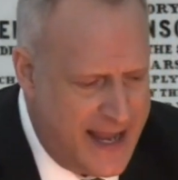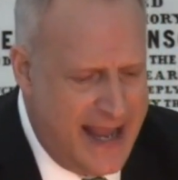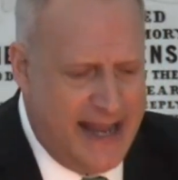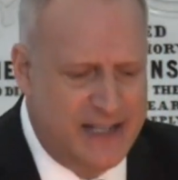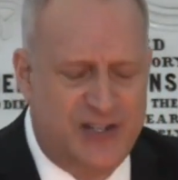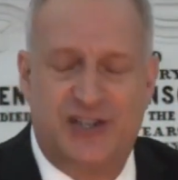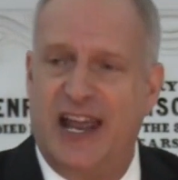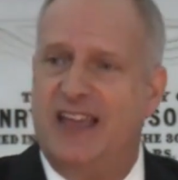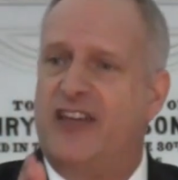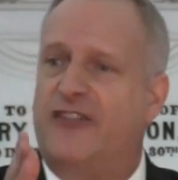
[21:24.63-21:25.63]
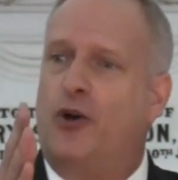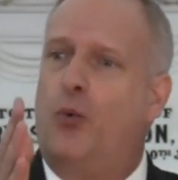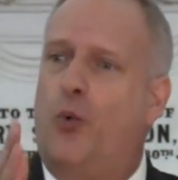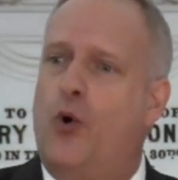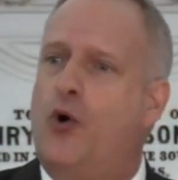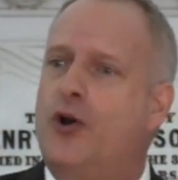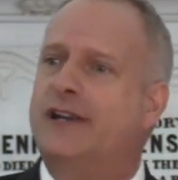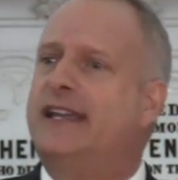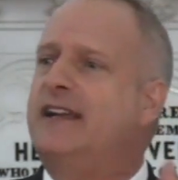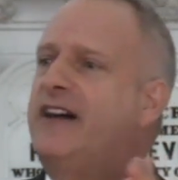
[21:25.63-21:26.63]
and say that the
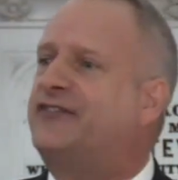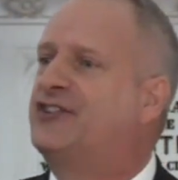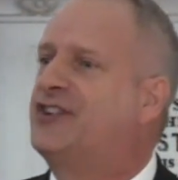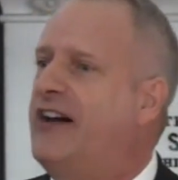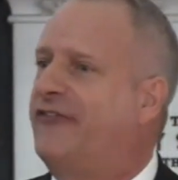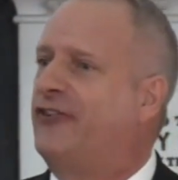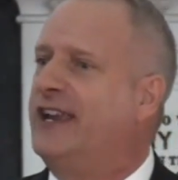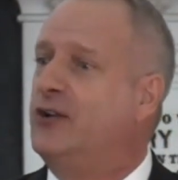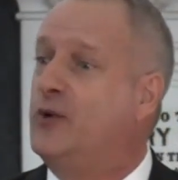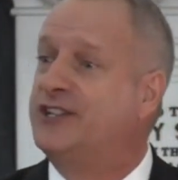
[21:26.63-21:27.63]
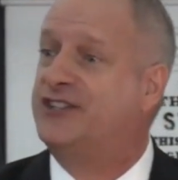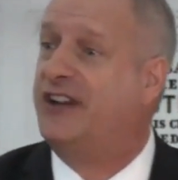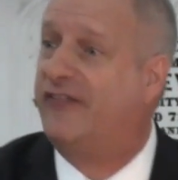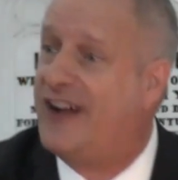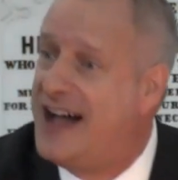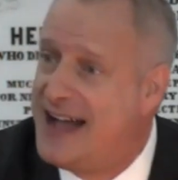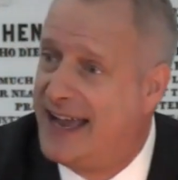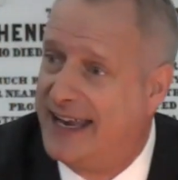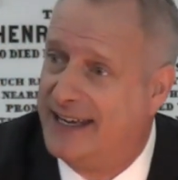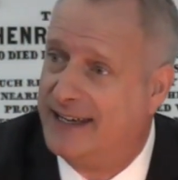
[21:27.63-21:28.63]
warning of suffering was
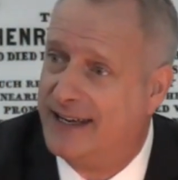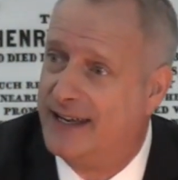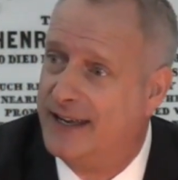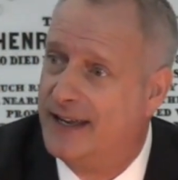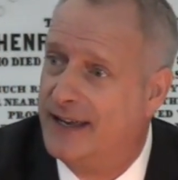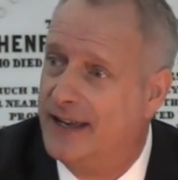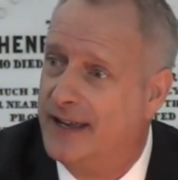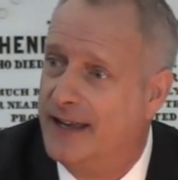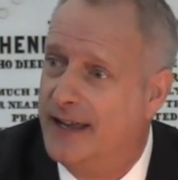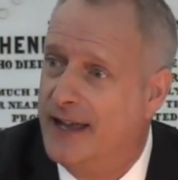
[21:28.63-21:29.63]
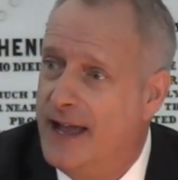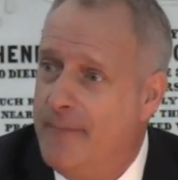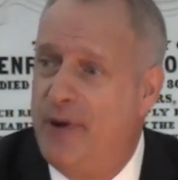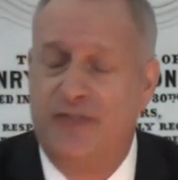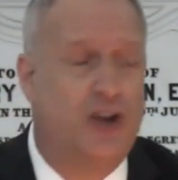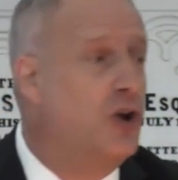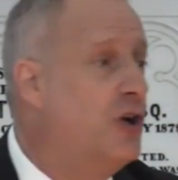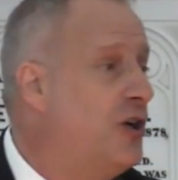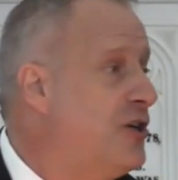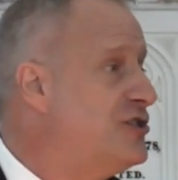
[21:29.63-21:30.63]
divine, but the
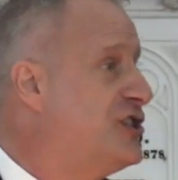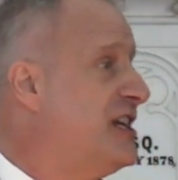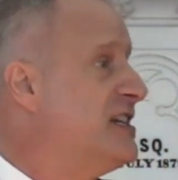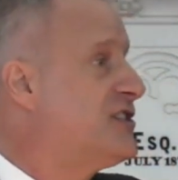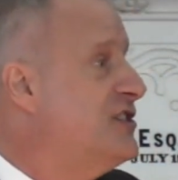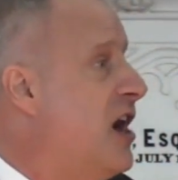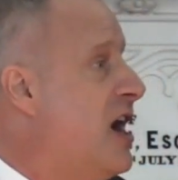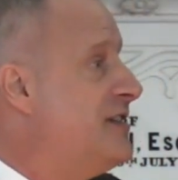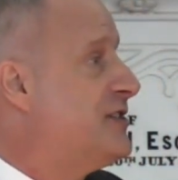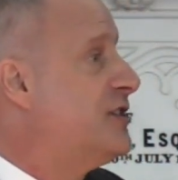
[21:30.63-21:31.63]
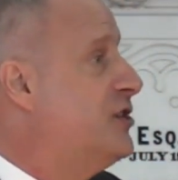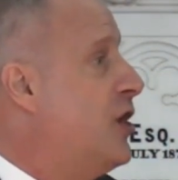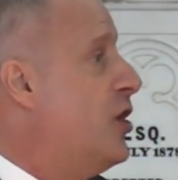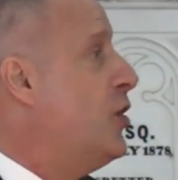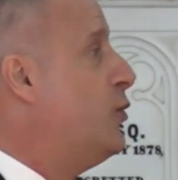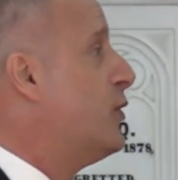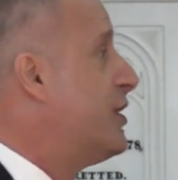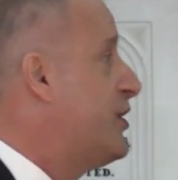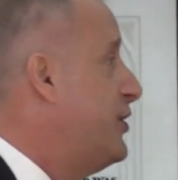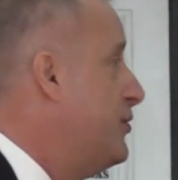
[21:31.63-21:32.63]
urgings not to go
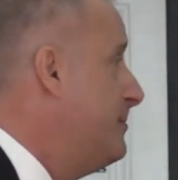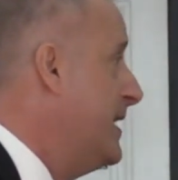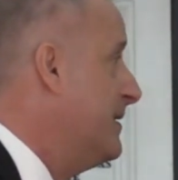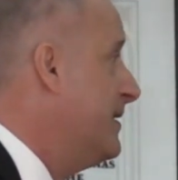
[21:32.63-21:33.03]
were human.